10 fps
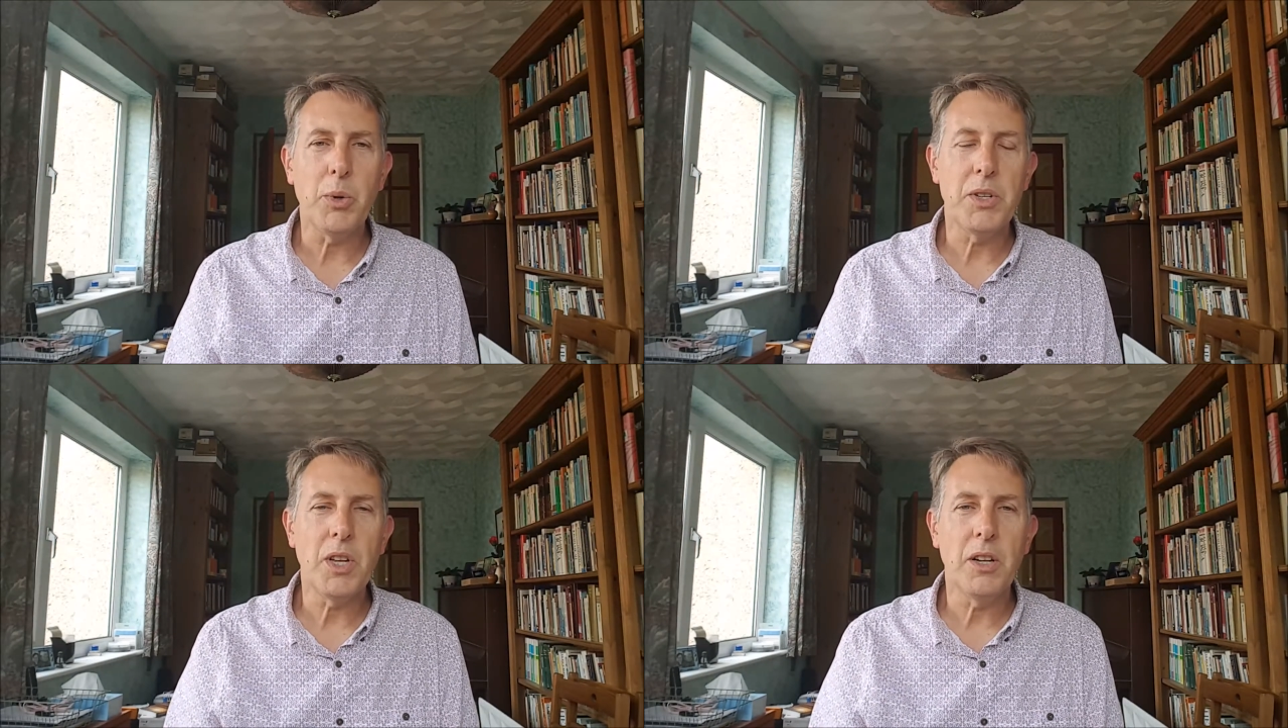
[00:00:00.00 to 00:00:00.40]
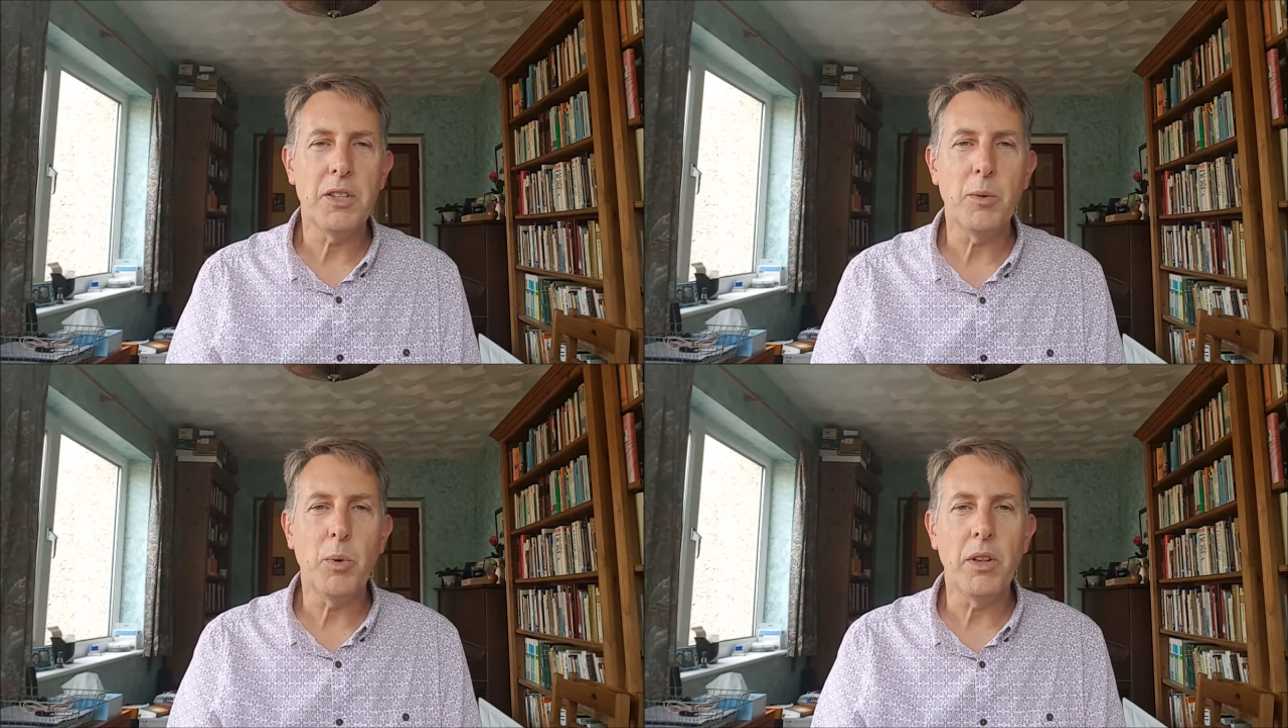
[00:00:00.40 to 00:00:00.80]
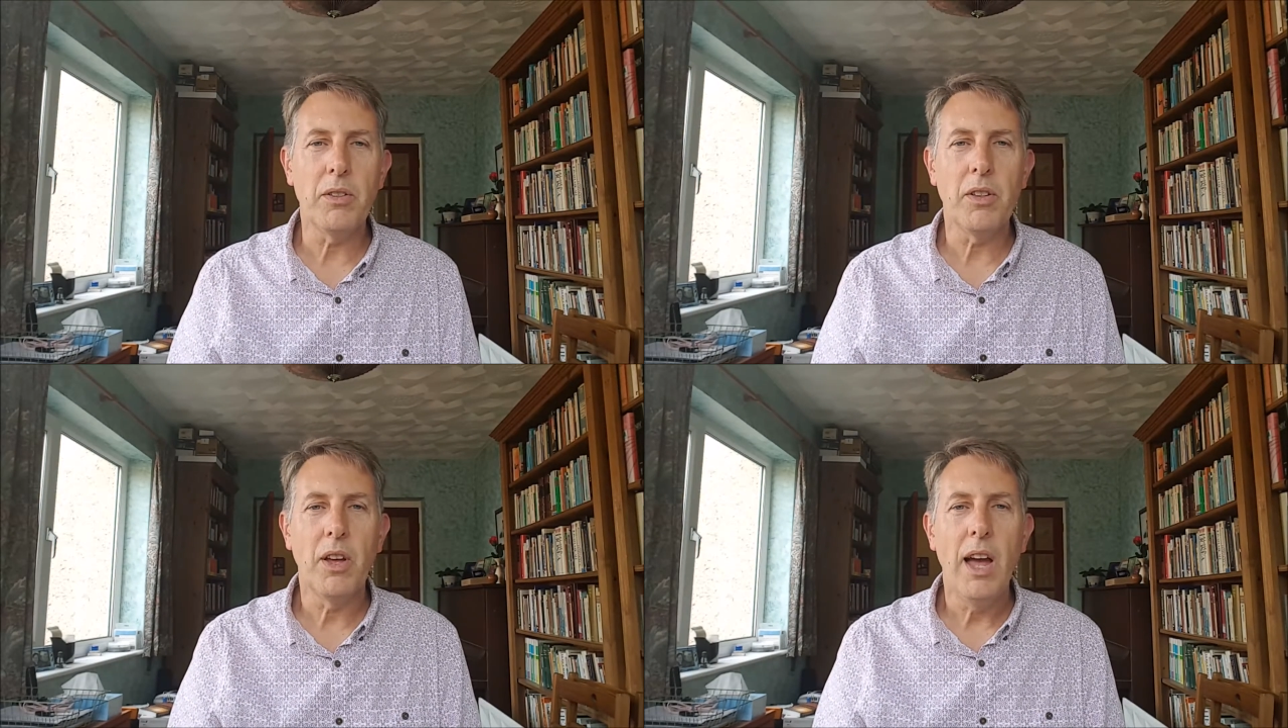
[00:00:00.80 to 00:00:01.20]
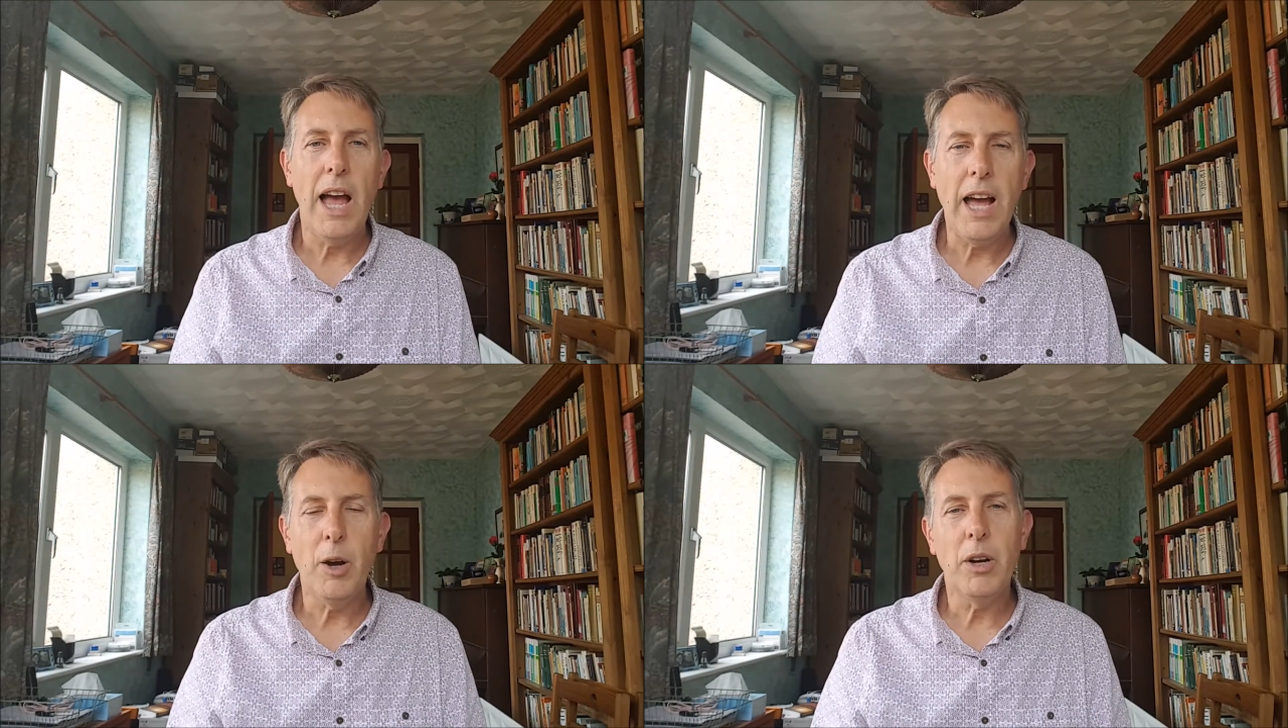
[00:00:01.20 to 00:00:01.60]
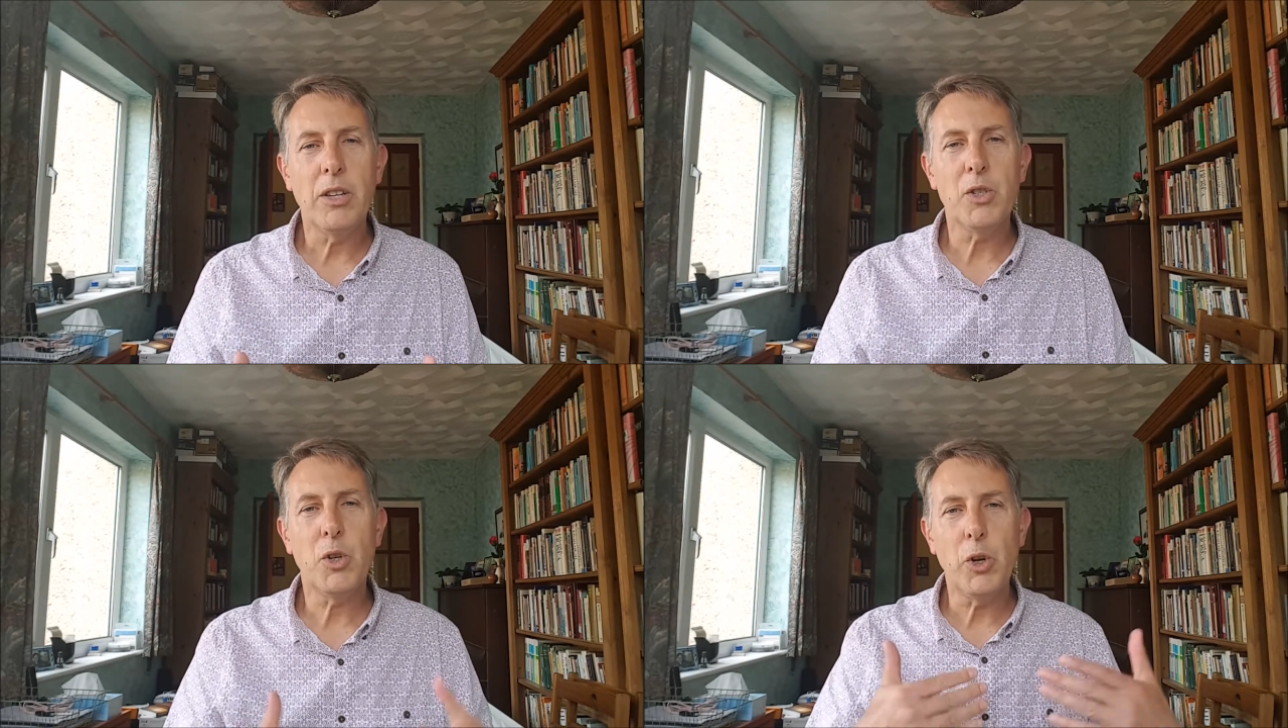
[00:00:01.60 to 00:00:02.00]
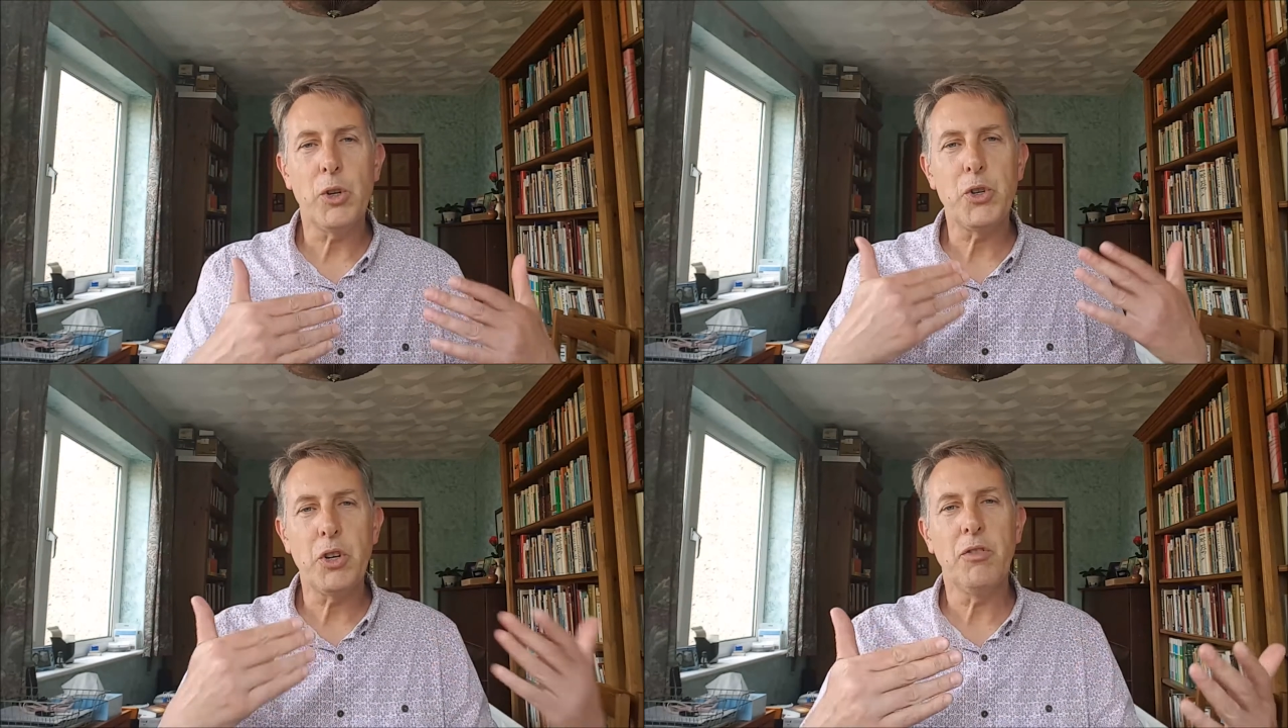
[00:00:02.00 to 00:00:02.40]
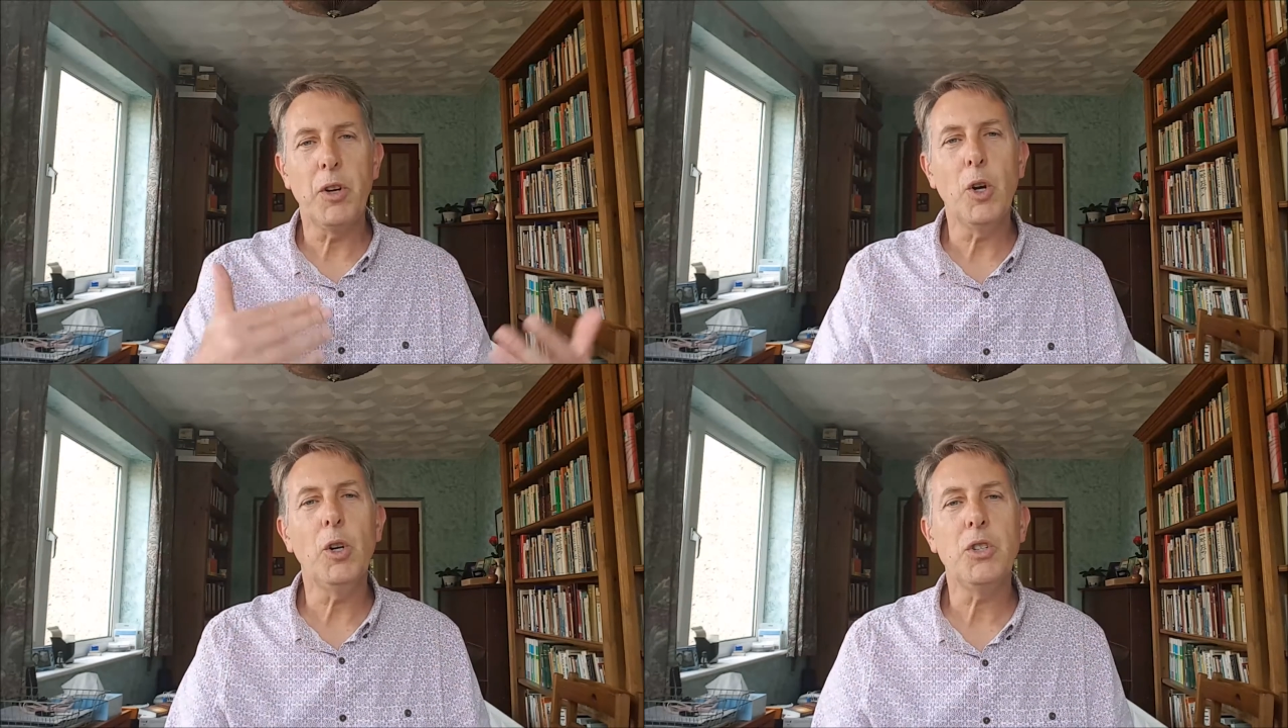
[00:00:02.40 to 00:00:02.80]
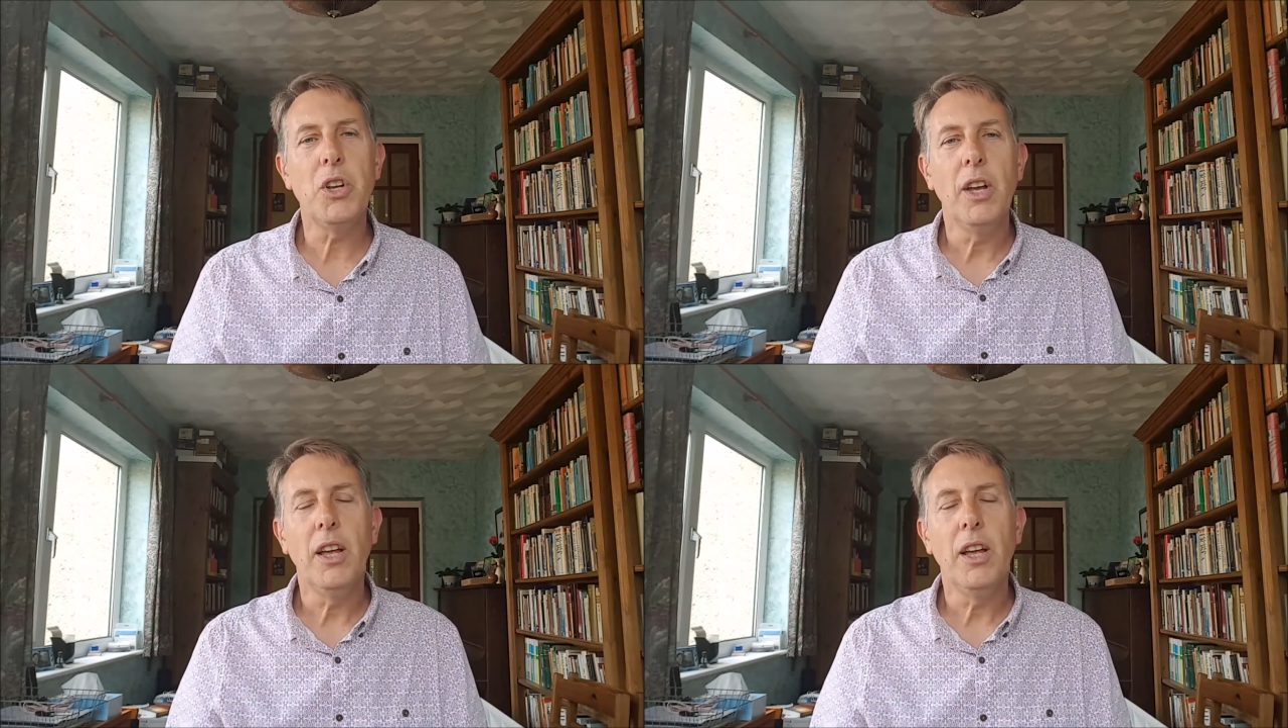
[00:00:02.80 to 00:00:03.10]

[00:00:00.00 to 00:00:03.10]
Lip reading: We started with our search for God.